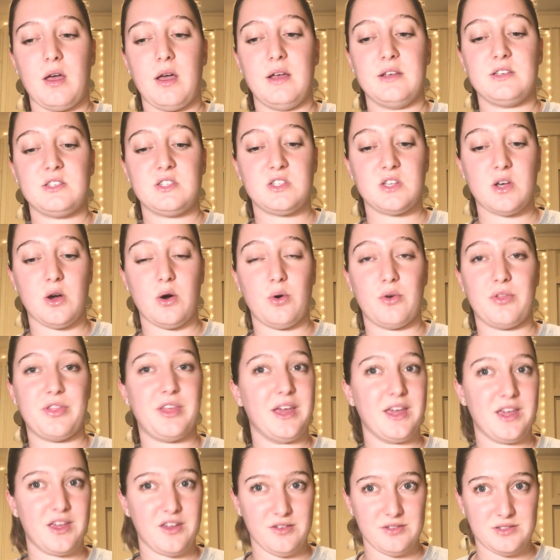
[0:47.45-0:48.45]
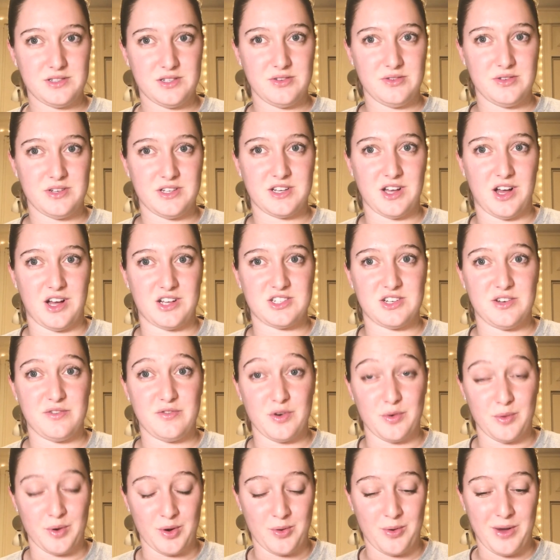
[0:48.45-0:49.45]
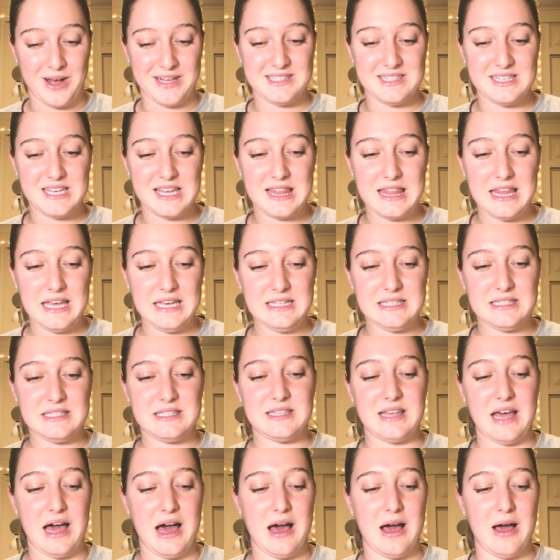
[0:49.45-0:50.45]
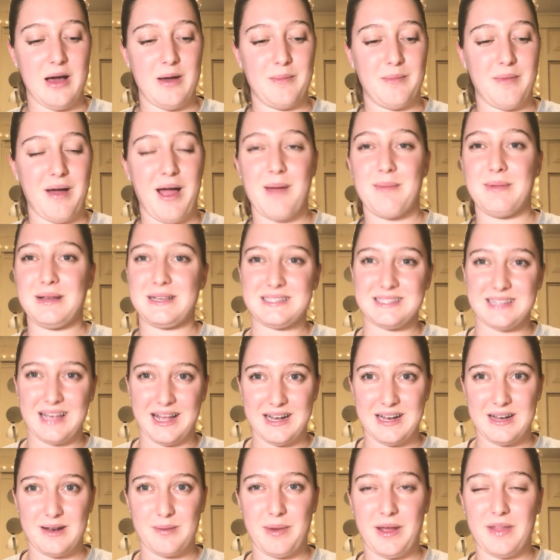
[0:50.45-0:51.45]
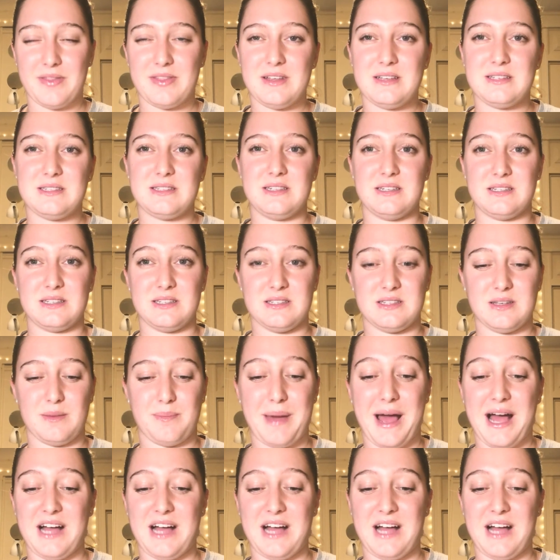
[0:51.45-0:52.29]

So thank you to Natasha for requesting this. I'm excited about this. This is